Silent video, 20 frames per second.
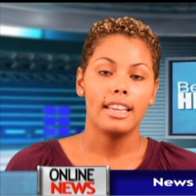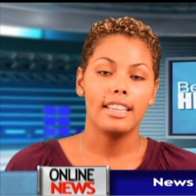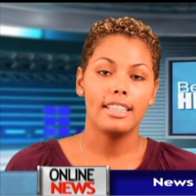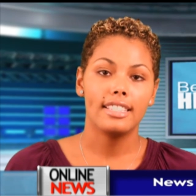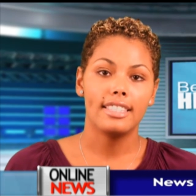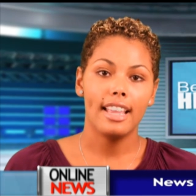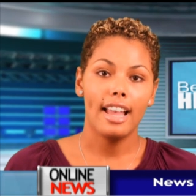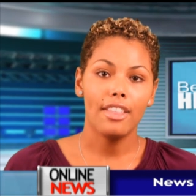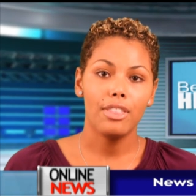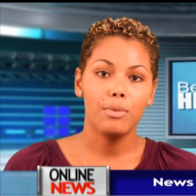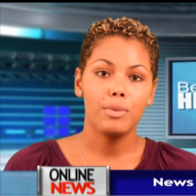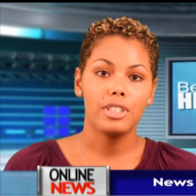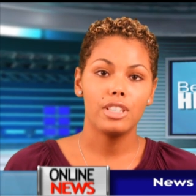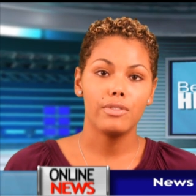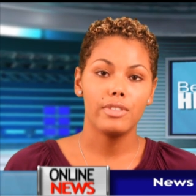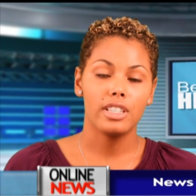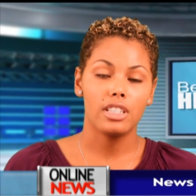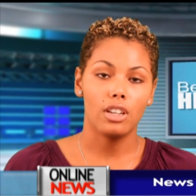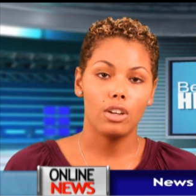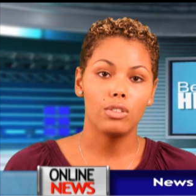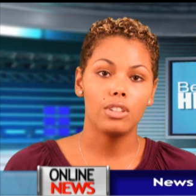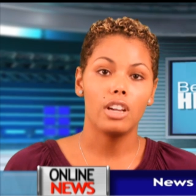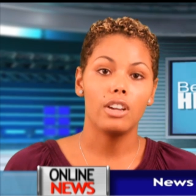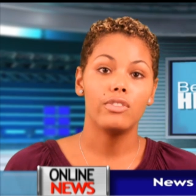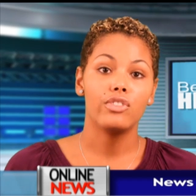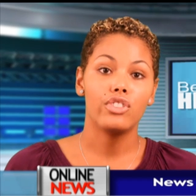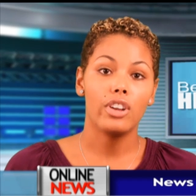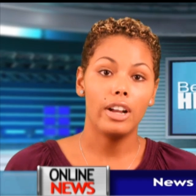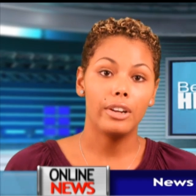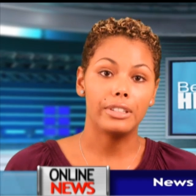His death was a result
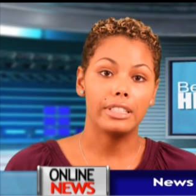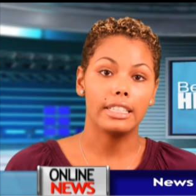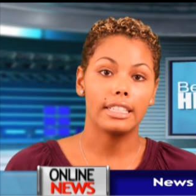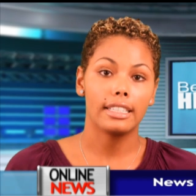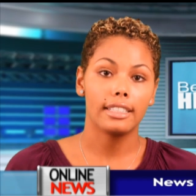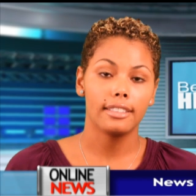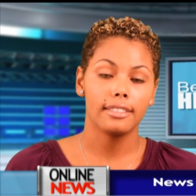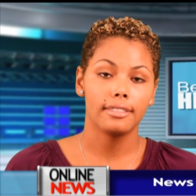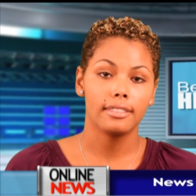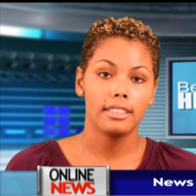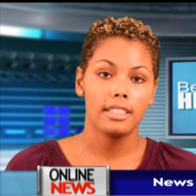of drowning.